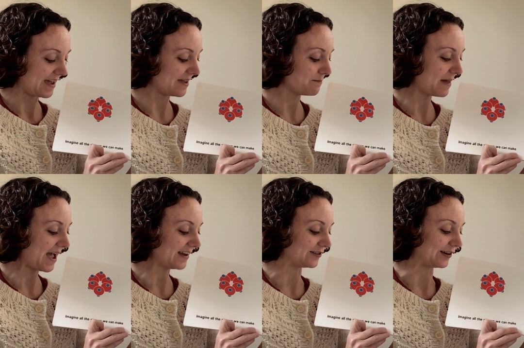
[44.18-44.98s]

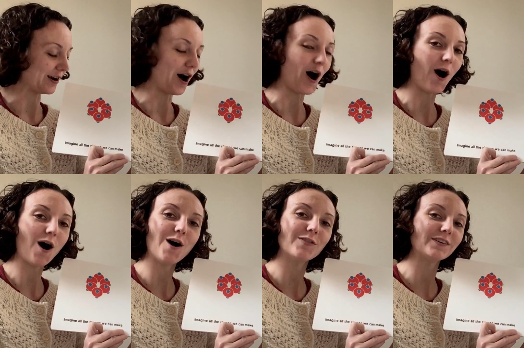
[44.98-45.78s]
Imagine
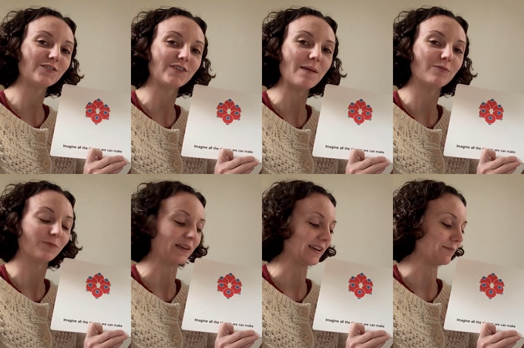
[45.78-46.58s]
all the shapes
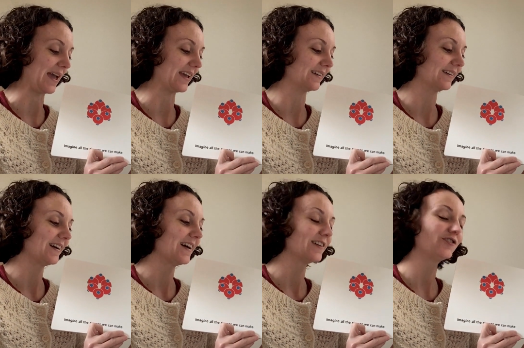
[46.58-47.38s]
we can make
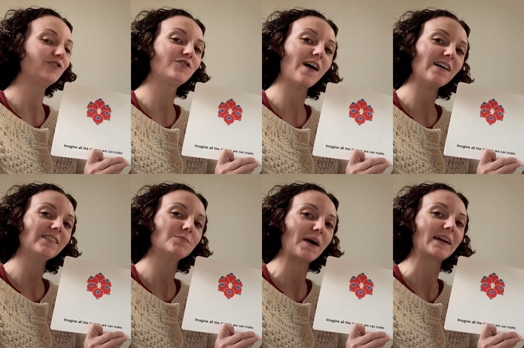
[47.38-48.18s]

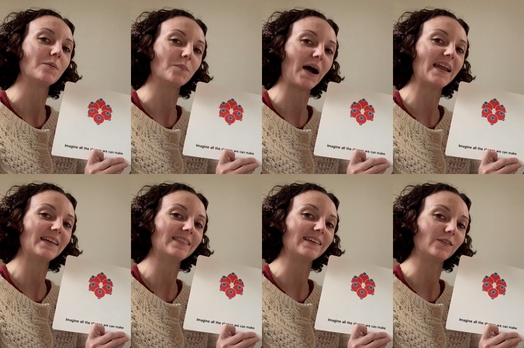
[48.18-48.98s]
just by
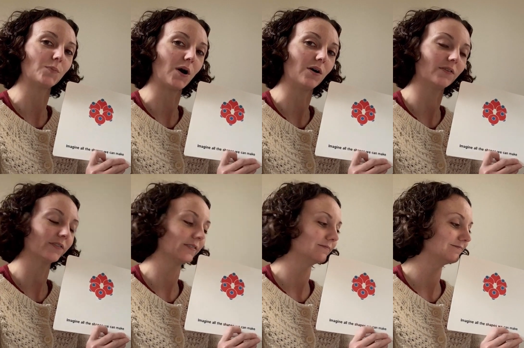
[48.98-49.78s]
combining these
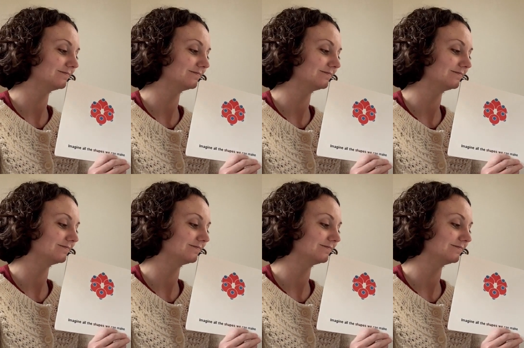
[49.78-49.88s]
balls.